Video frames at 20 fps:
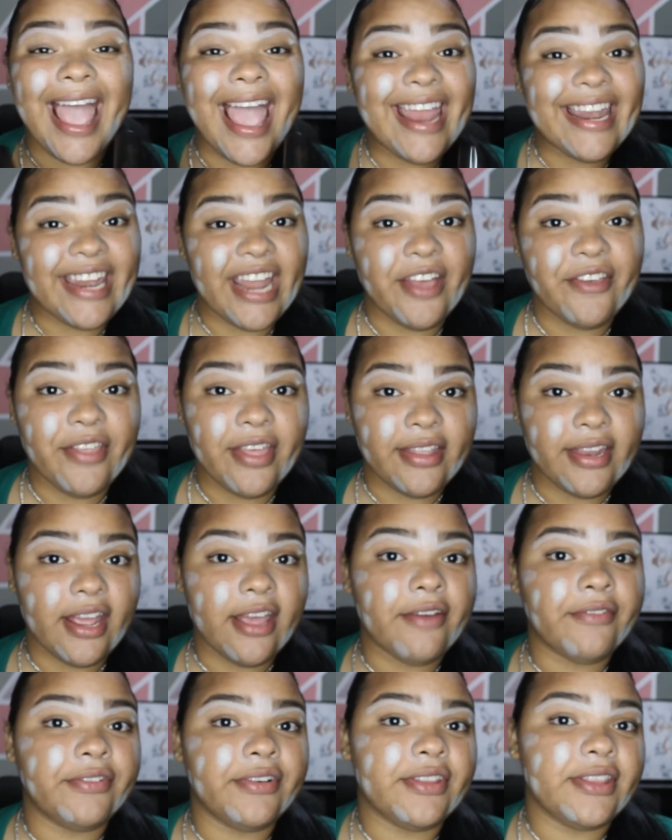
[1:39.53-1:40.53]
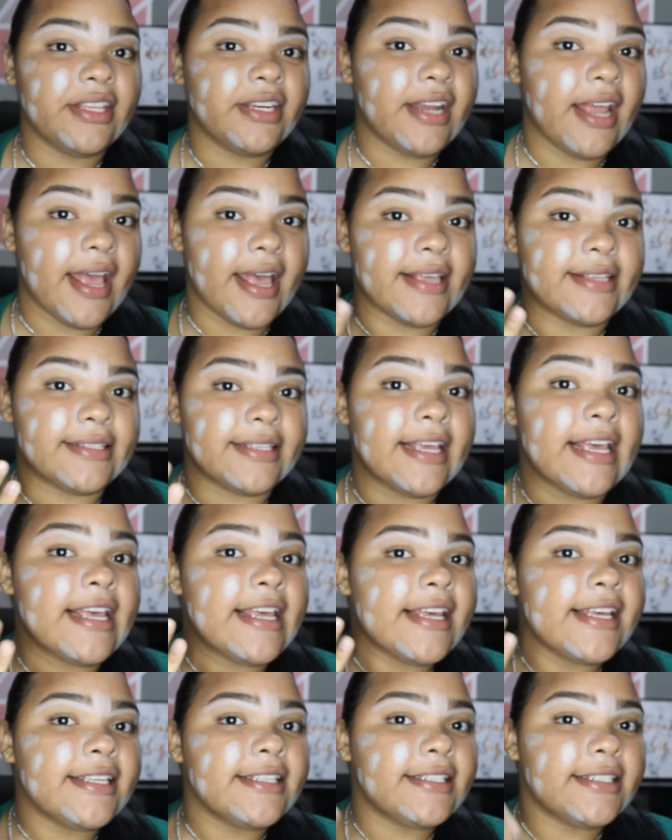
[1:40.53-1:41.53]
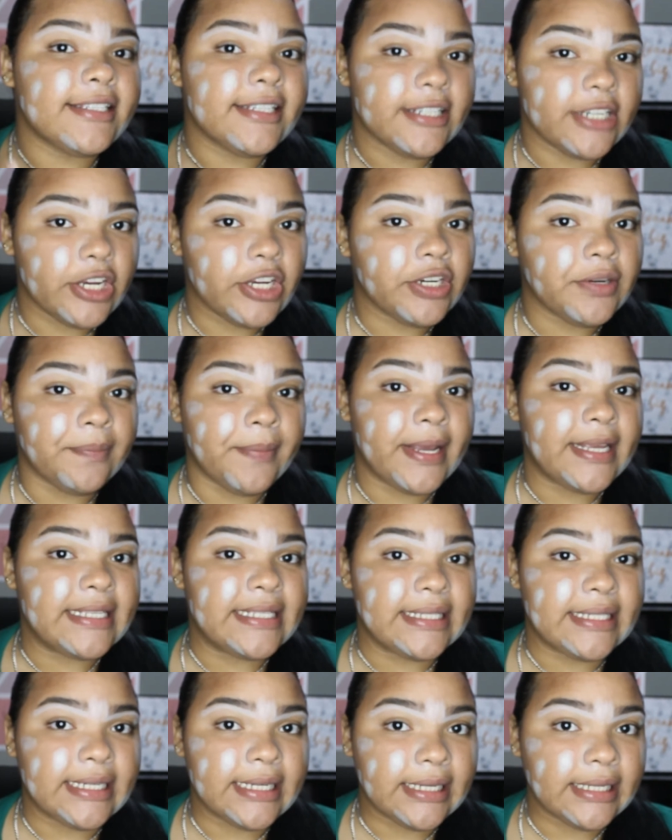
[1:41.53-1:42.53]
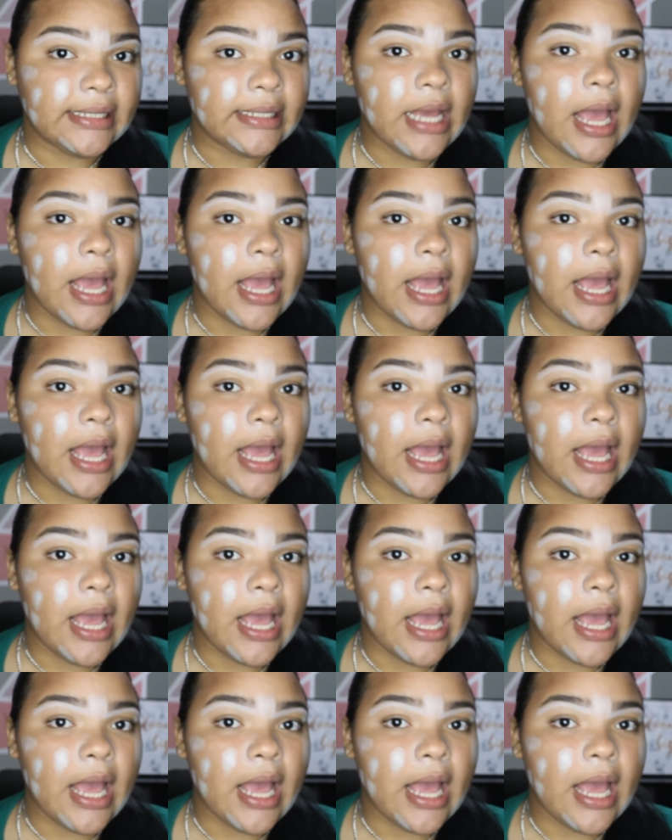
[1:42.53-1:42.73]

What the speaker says: And now that everything has sit on my skin,